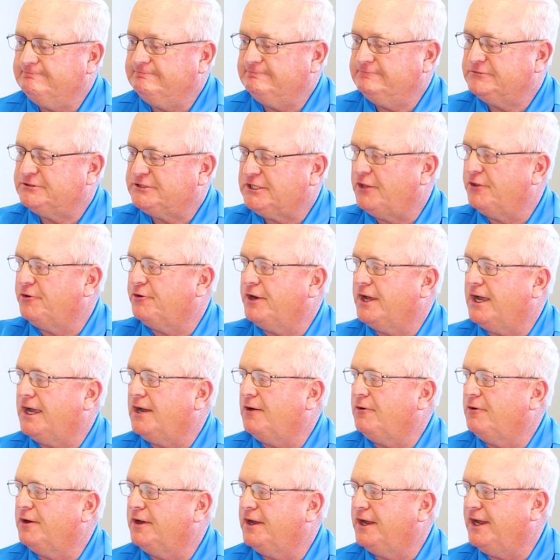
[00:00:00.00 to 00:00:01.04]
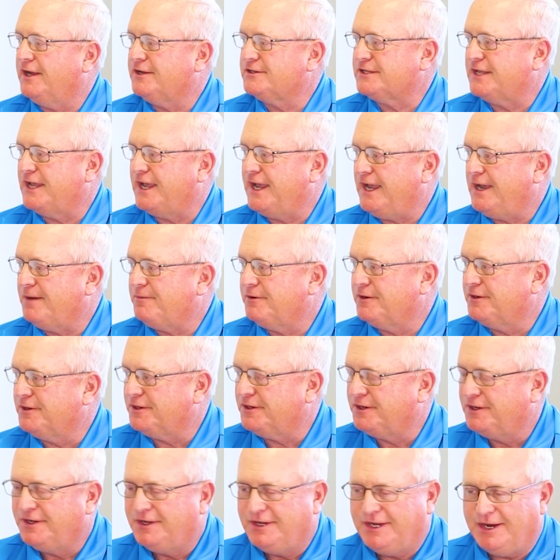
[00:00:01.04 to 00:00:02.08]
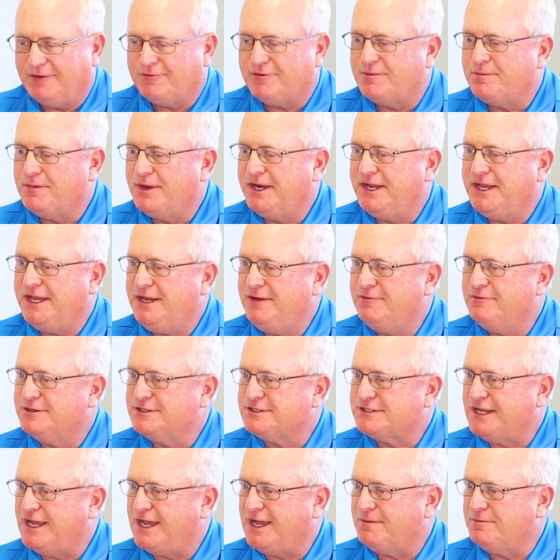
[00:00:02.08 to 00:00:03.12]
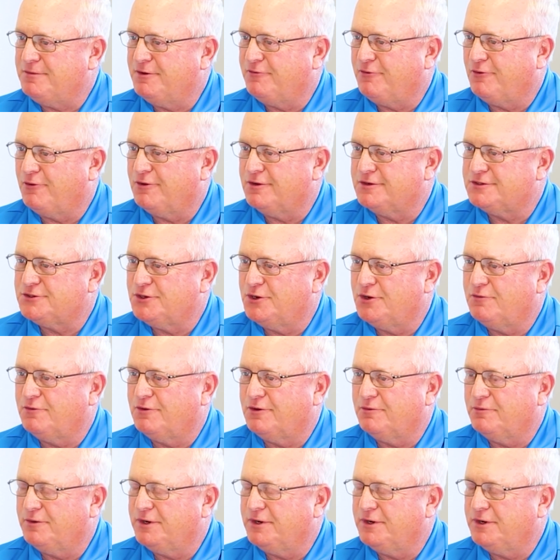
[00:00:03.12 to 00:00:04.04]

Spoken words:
southern Iowa has a habit of everybody evens out before it's over,